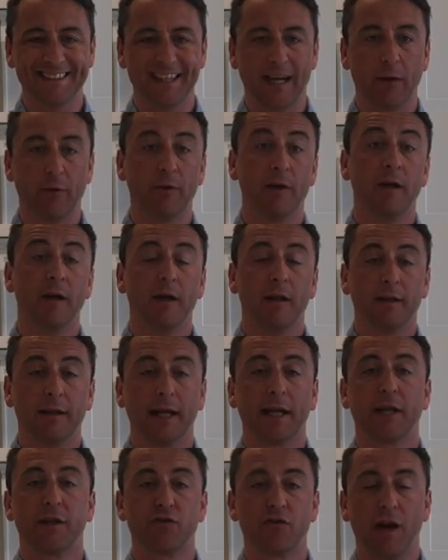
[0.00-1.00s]
Now,
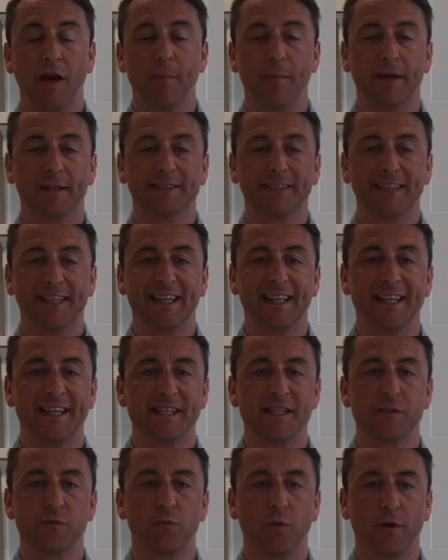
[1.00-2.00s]
like a dry martini,
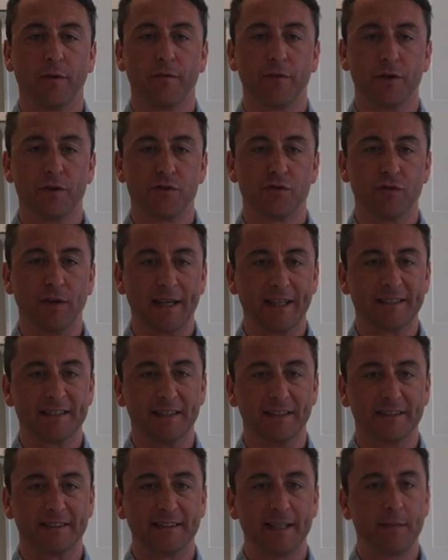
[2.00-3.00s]
this is one of those drinks
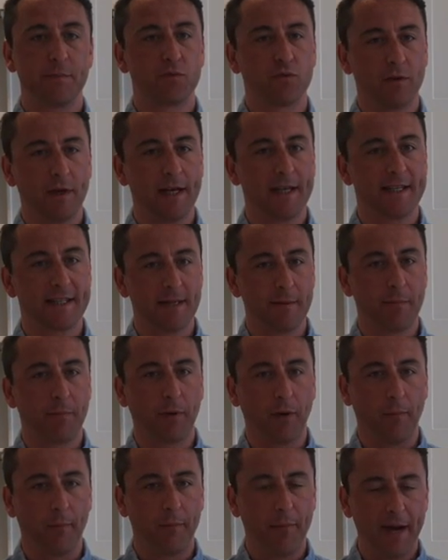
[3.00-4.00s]
that seems really
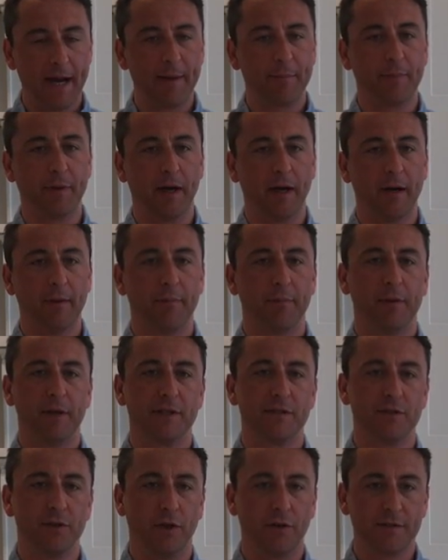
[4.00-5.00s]
simple on paper, but
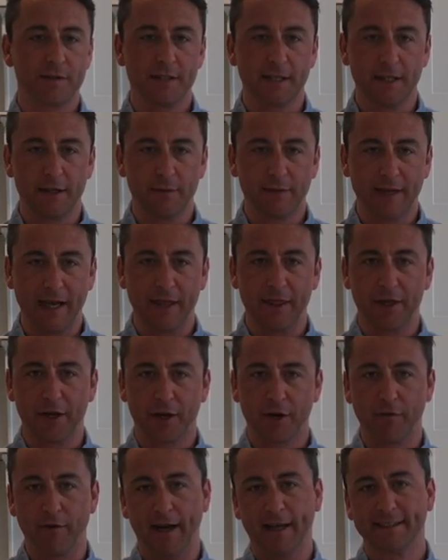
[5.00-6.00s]
it's not until you get the
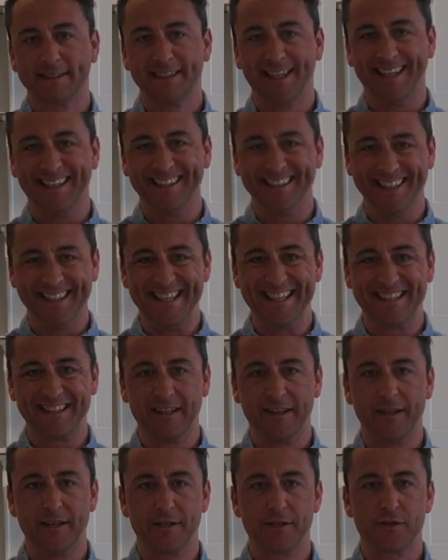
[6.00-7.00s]
correct technique
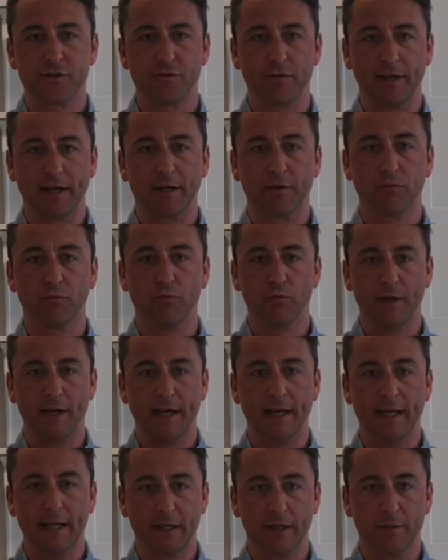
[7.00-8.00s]
that this drink
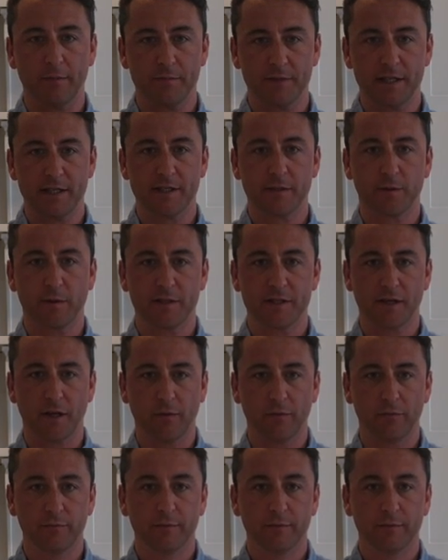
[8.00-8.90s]
really comes into its own.